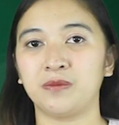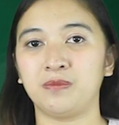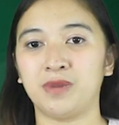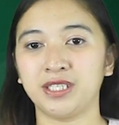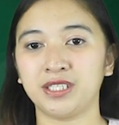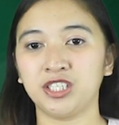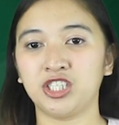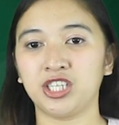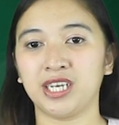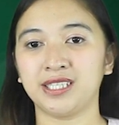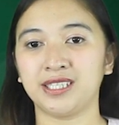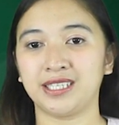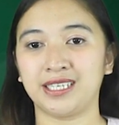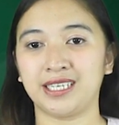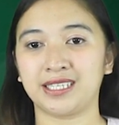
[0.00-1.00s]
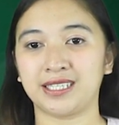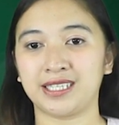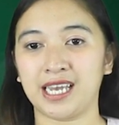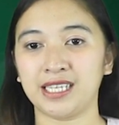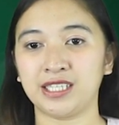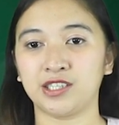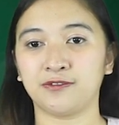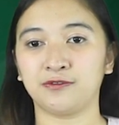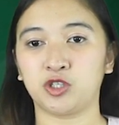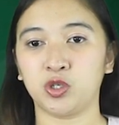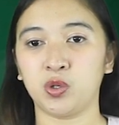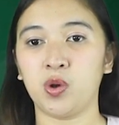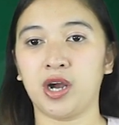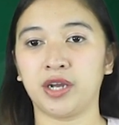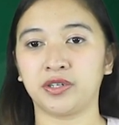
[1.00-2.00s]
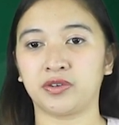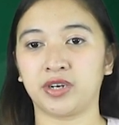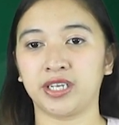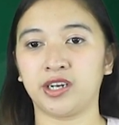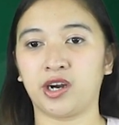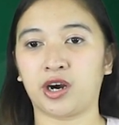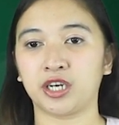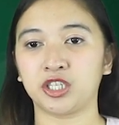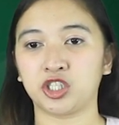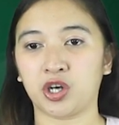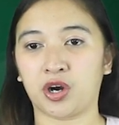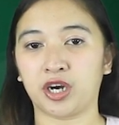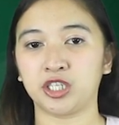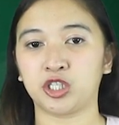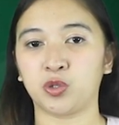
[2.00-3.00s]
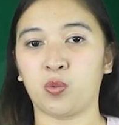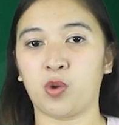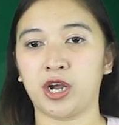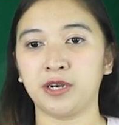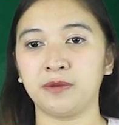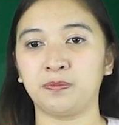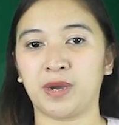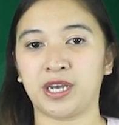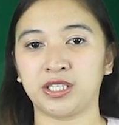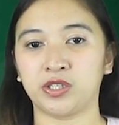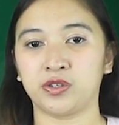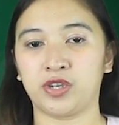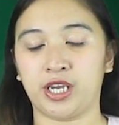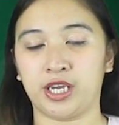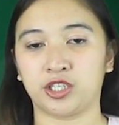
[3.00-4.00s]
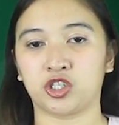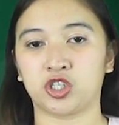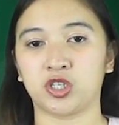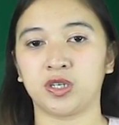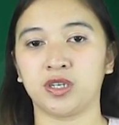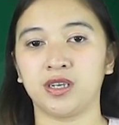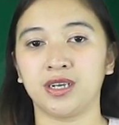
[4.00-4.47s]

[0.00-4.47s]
Messages in excess of 200 are charged 1 peso each.